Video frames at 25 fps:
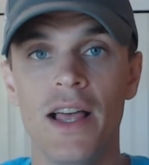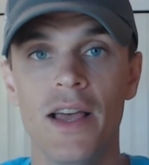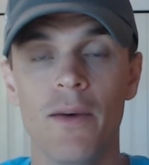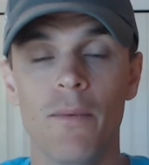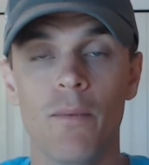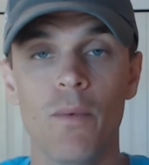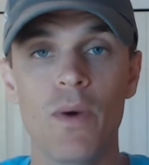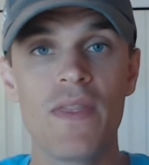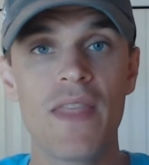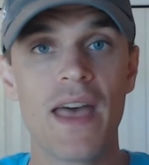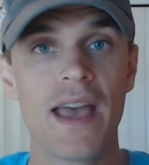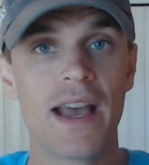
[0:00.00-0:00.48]

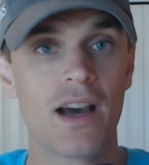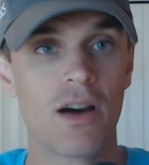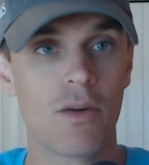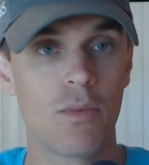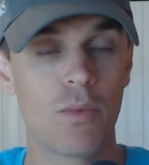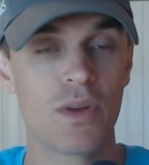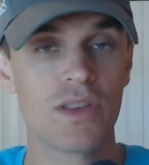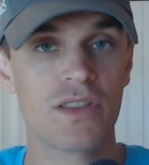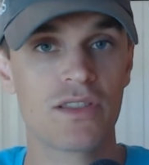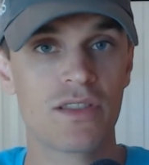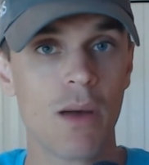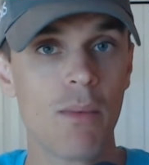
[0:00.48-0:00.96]
when they
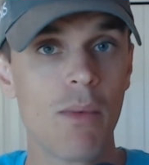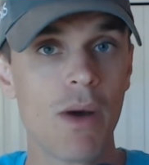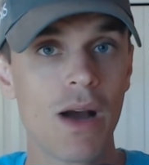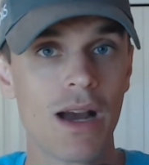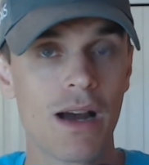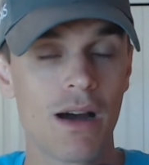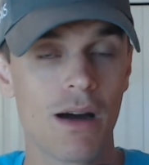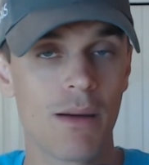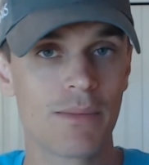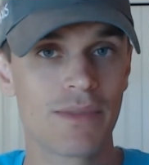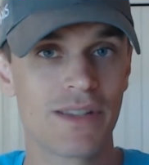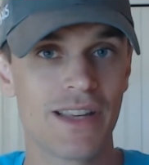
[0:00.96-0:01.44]
when someone
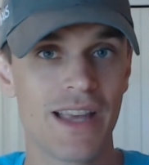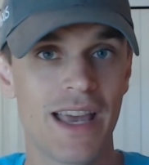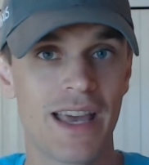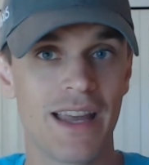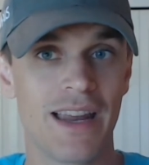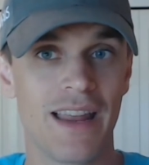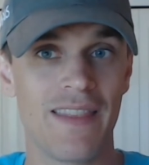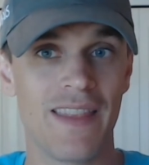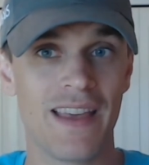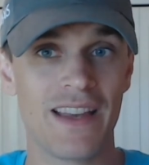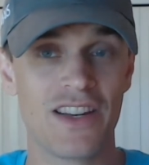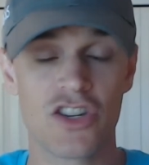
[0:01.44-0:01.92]
comes
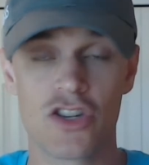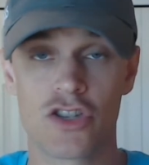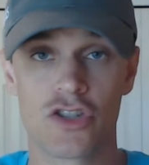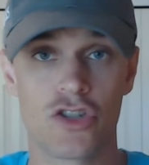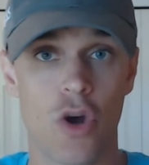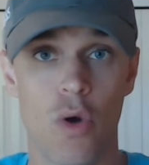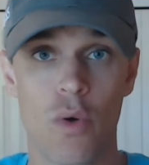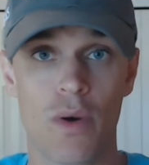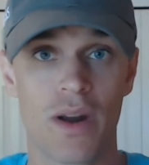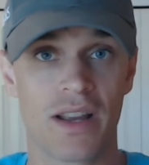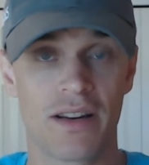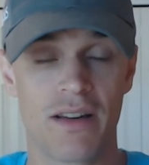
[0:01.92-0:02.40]
in and they just
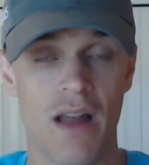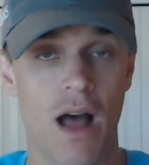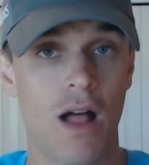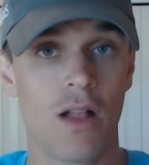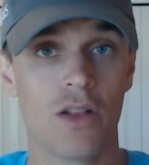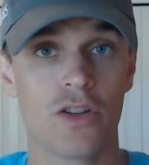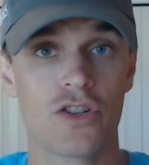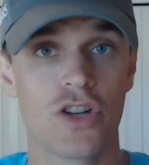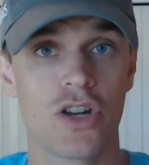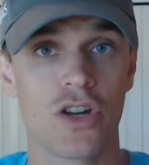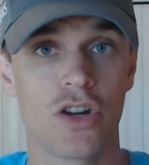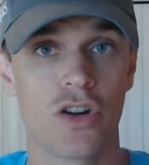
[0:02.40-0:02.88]
don't
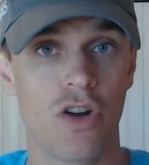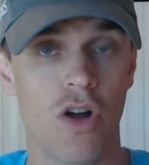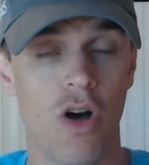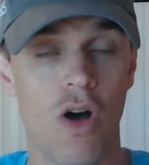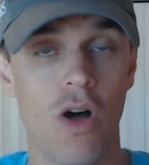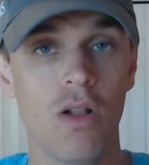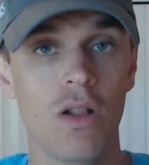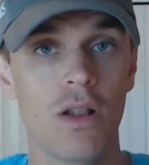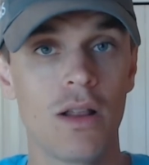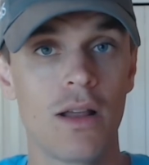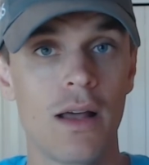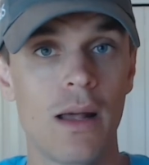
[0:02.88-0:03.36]
acknowledge it at
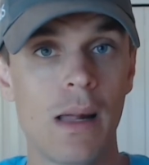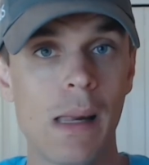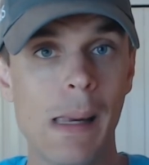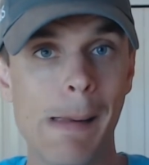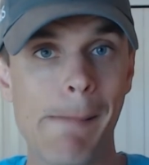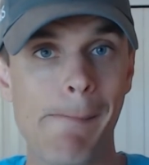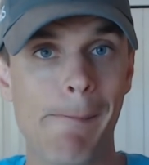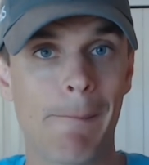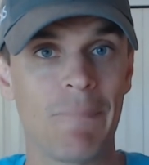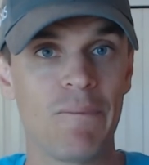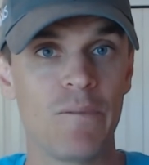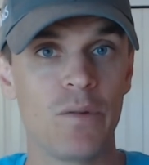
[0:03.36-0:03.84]
all,
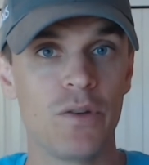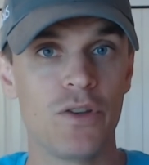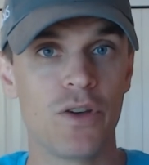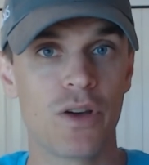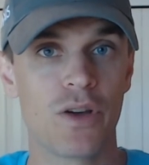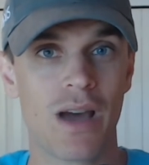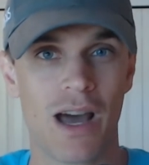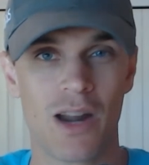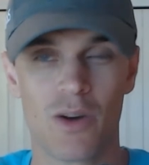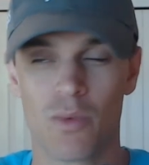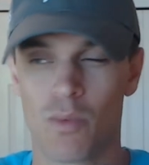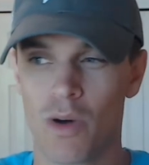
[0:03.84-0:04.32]
you
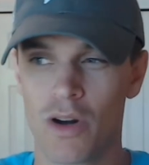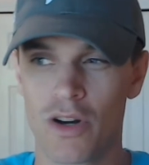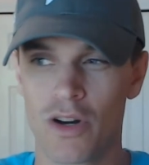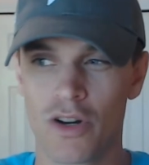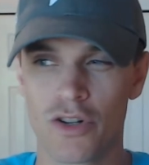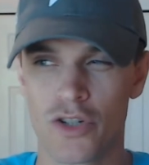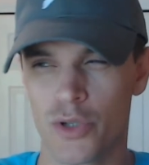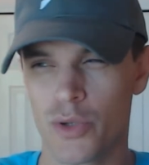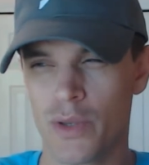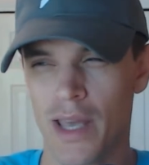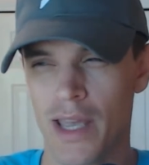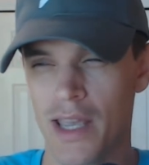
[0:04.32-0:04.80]
kind of wonder,
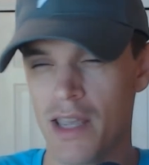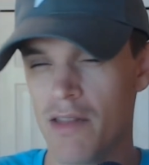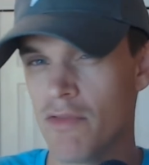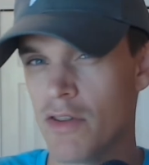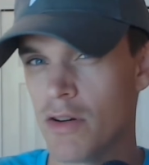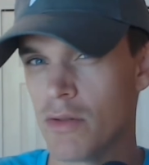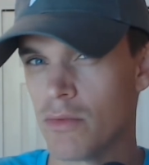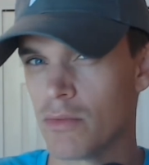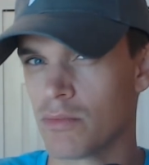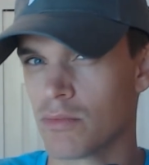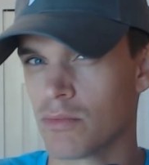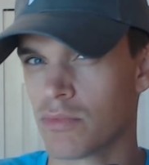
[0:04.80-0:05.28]
do they
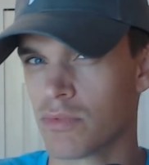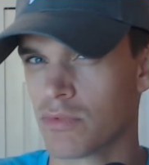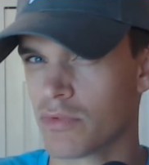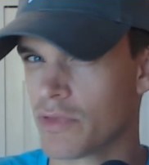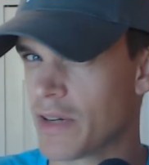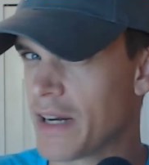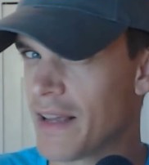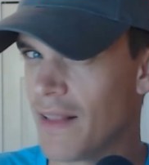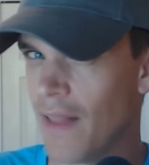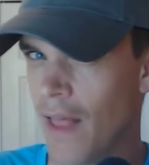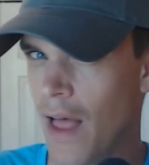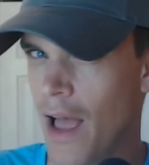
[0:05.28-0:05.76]
even
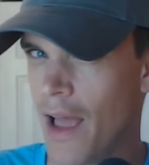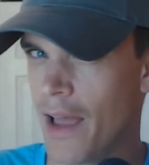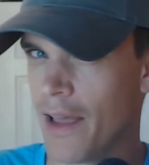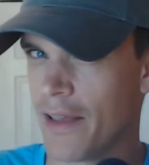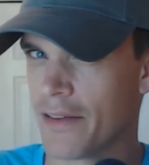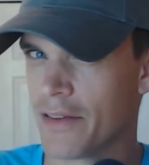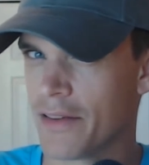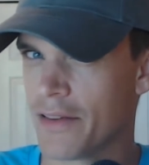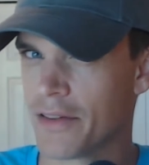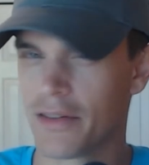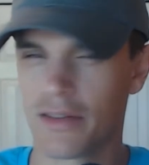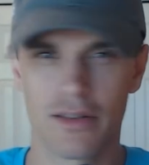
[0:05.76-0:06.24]

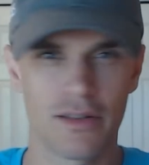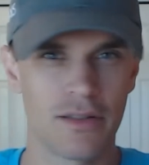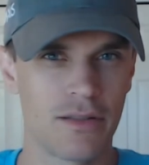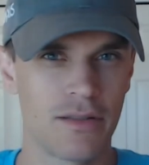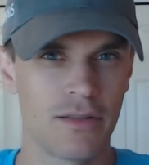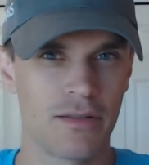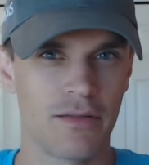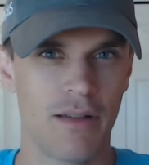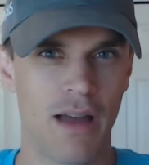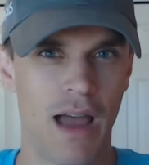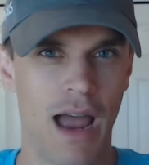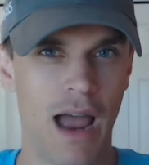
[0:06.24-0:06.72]
realize
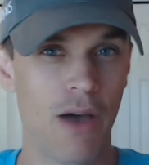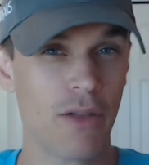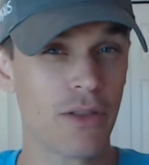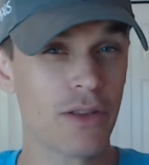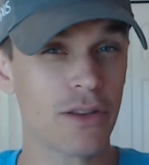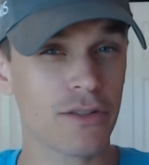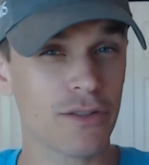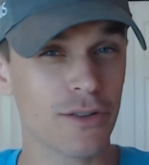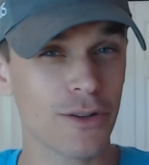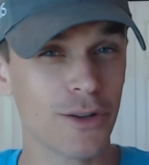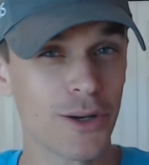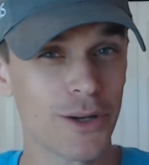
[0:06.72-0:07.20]
how
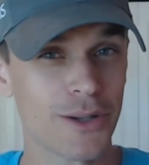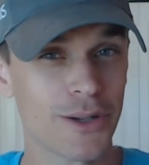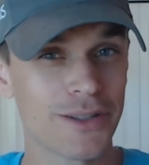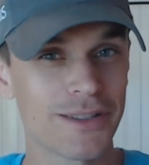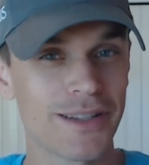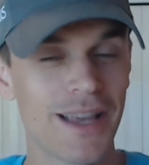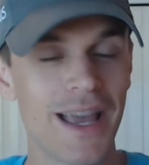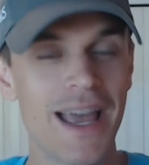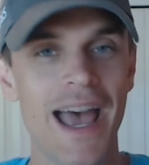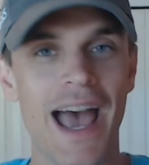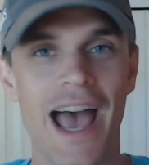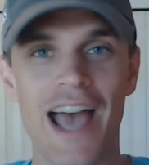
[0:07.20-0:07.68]
this
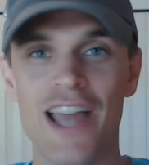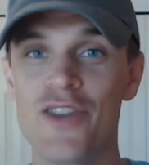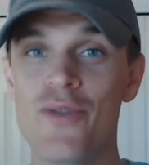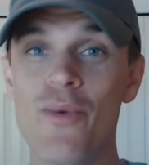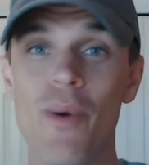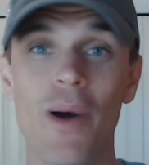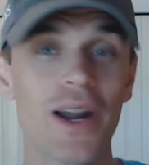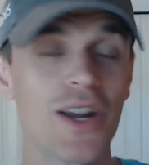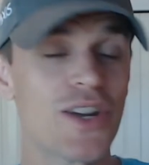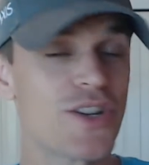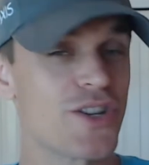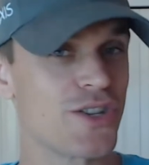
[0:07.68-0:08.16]
looks? And you
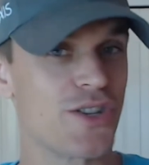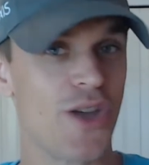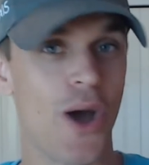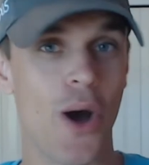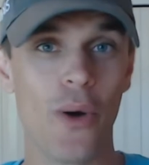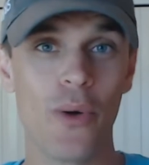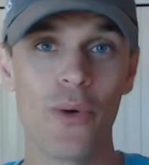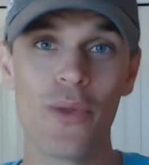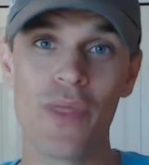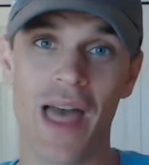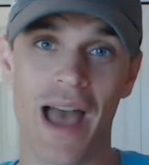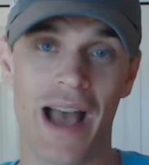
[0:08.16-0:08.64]
want to just
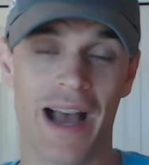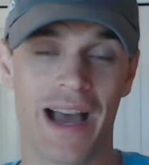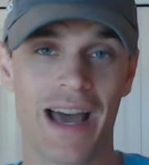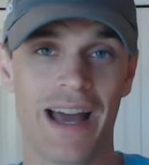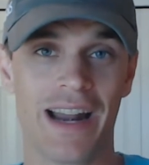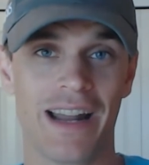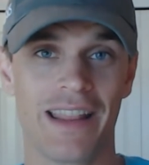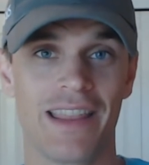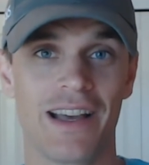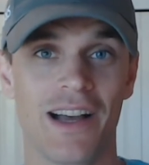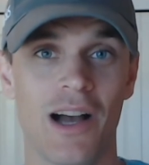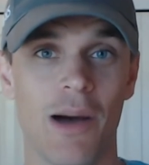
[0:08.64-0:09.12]
own that
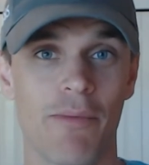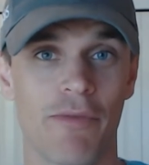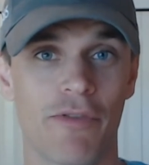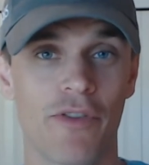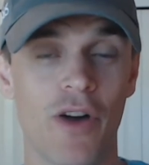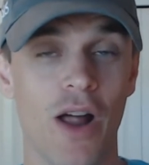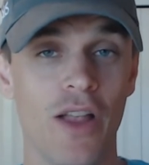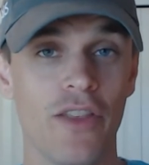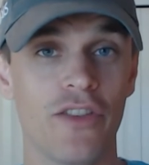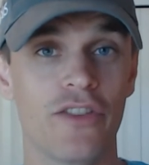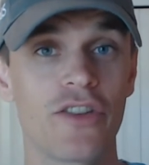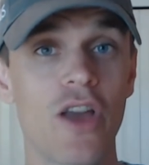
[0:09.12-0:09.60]
kind of thing up
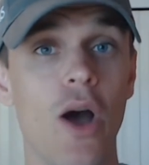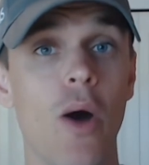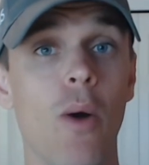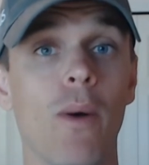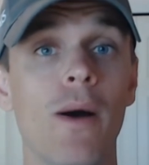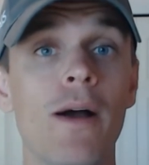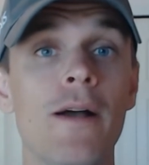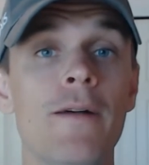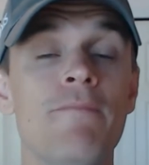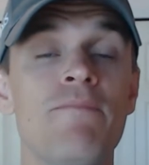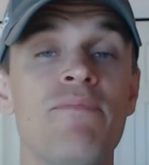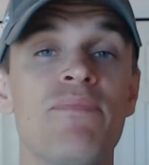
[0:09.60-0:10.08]
front.
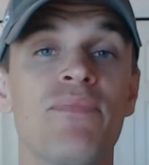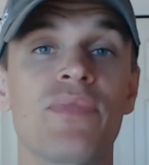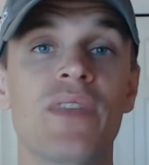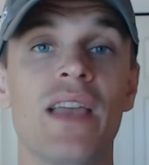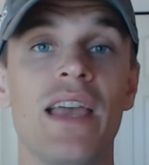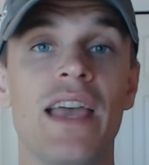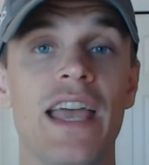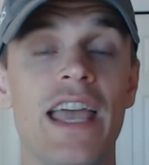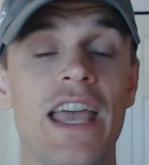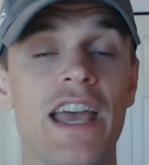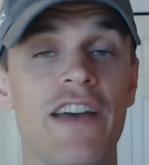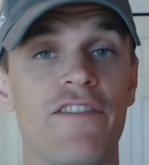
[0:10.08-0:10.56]
So,
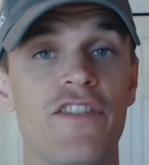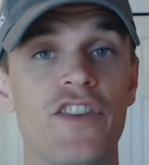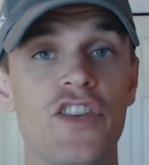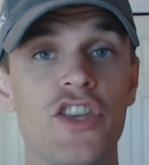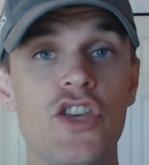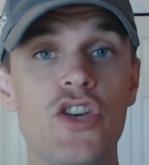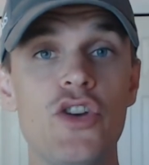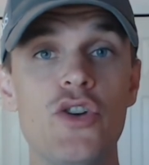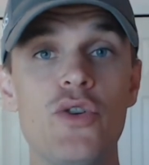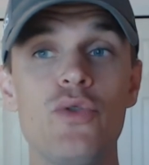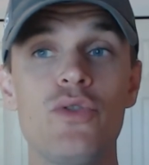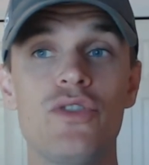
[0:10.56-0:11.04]
if
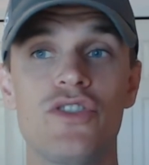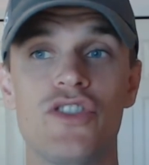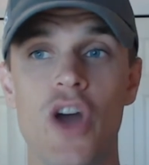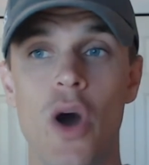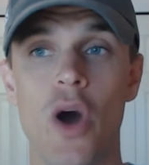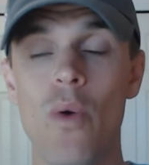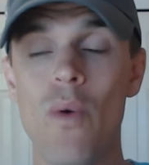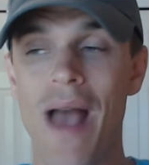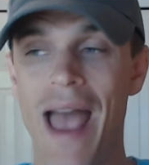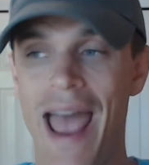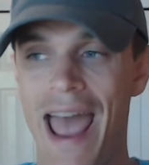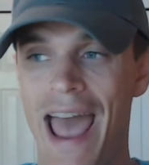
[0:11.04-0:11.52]
you
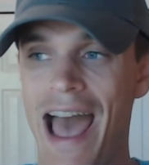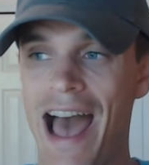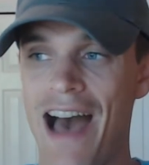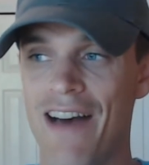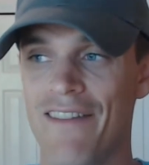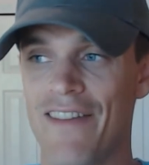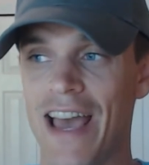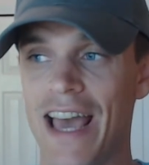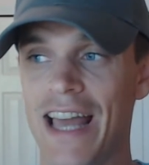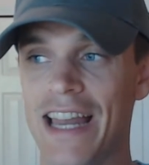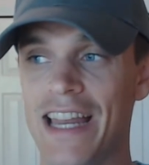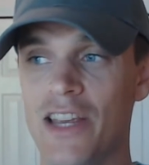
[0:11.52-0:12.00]
don't
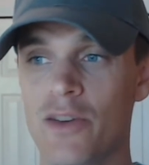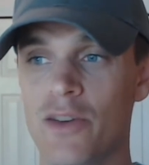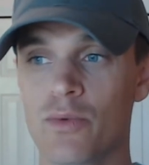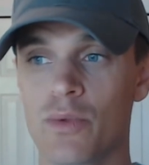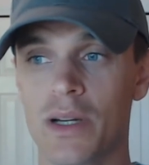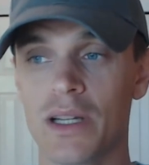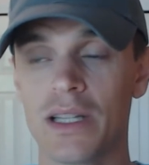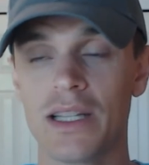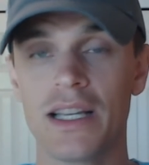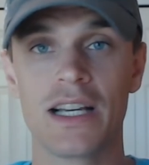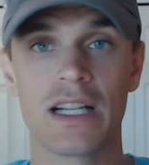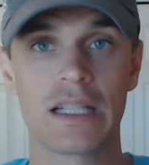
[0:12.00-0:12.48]
have any
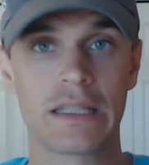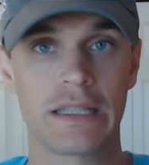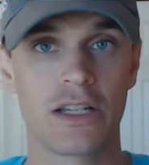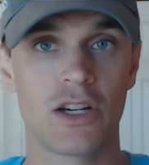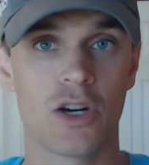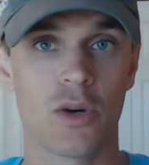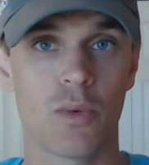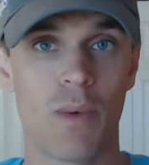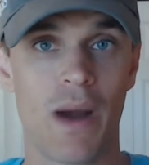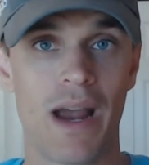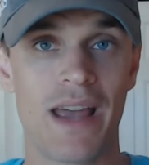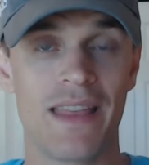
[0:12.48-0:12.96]
really
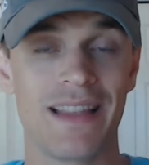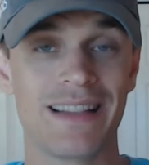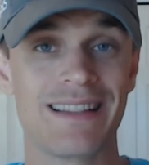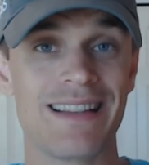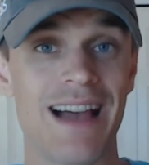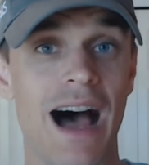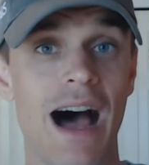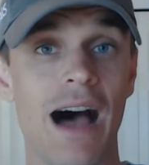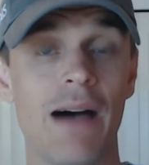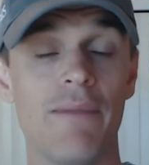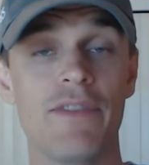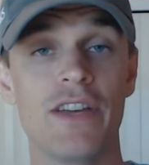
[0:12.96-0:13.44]
clear way that's
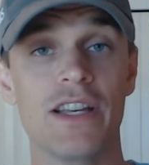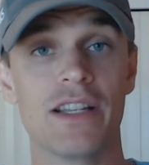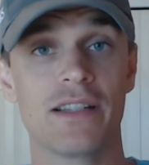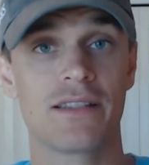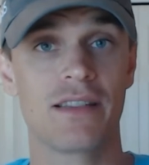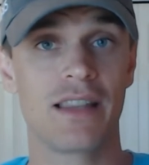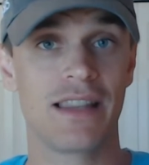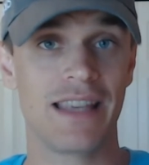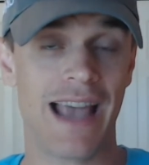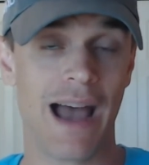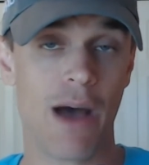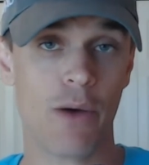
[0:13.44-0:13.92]
obvious
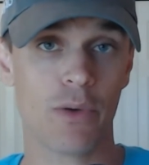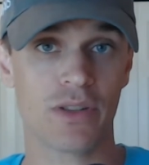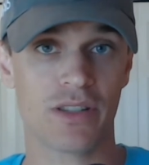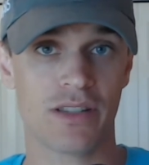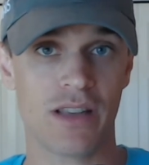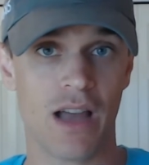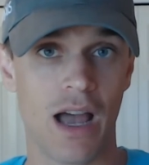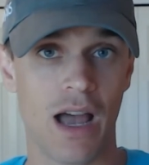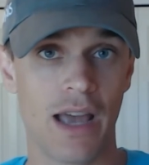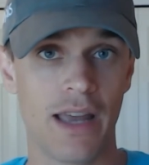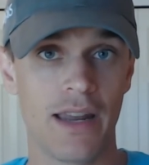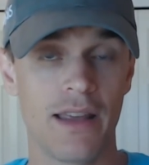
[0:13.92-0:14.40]
to the
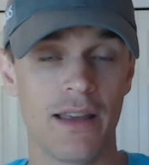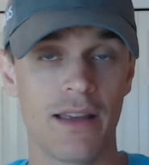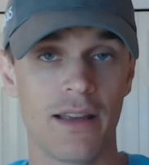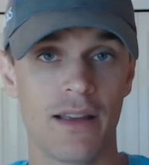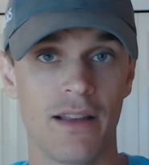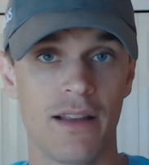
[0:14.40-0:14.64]
outside,